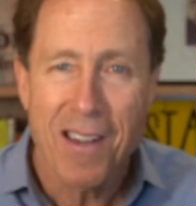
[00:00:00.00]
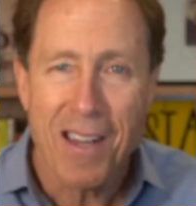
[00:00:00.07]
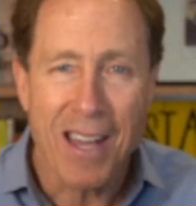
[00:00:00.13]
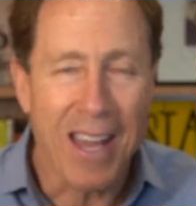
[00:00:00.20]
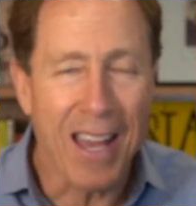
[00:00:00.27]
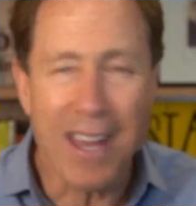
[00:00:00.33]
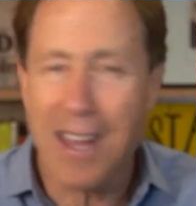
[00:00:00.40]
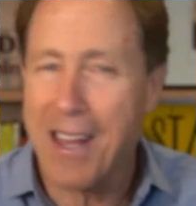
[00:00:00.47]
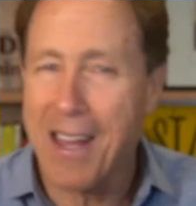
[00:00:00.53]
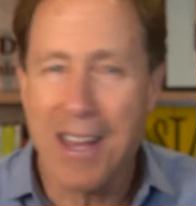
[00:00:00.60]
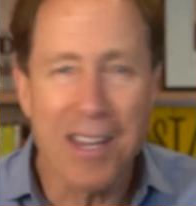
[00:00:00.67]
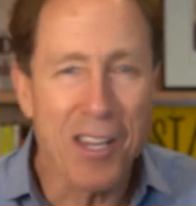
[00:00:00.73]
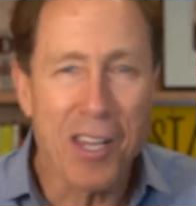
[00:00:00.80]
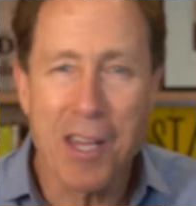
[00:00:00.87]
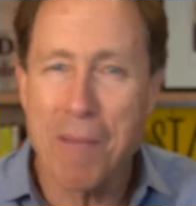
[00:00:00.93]
Can
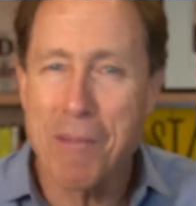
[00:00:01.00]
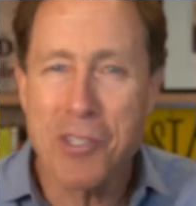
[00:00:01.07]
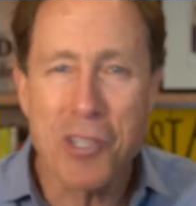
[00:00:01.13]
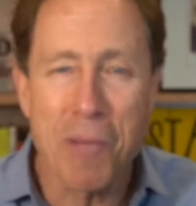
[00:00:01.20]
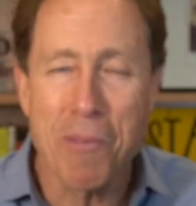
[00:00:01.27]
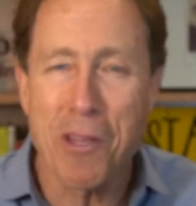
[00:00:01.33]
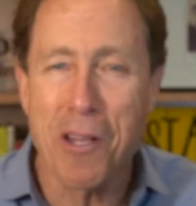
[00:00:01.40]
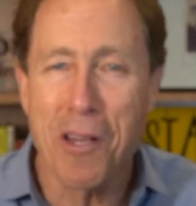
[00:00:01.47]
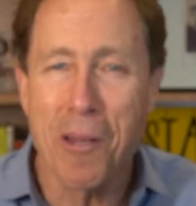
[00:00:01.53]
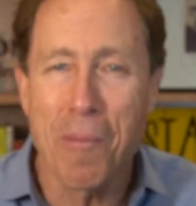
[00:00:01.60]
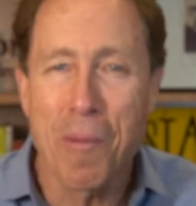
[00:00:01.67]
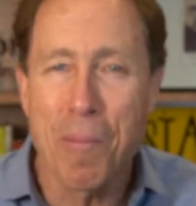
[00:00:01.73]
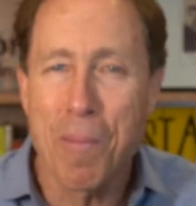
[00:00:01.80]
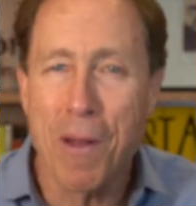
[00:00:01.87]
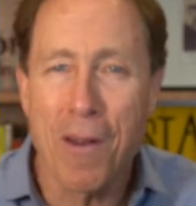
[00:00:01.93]
you give me something a little
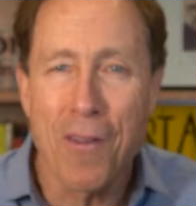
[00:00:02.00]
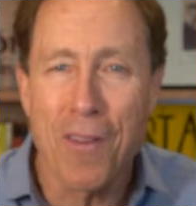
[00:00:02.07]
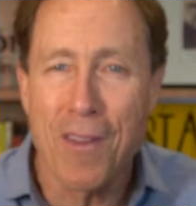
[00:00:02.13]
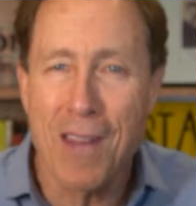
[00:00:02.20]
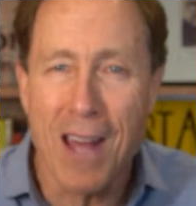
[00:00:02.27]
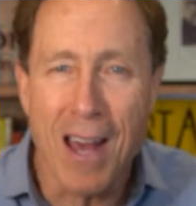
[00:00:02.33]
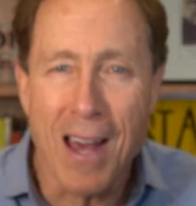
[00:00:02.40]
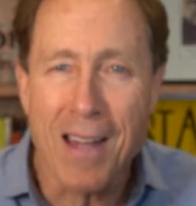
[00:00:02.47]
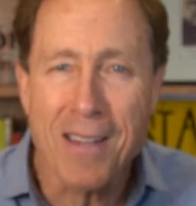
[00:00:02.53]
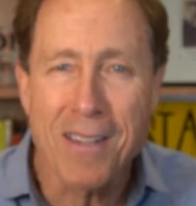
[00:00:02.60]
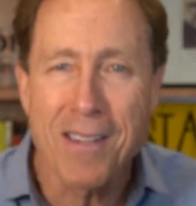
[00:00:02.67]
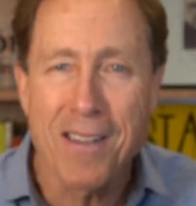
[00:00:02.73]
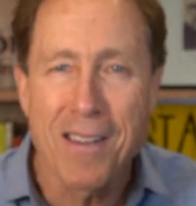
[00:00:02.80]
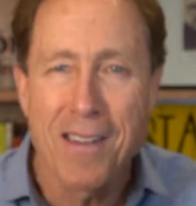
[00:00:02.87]
bit better than that?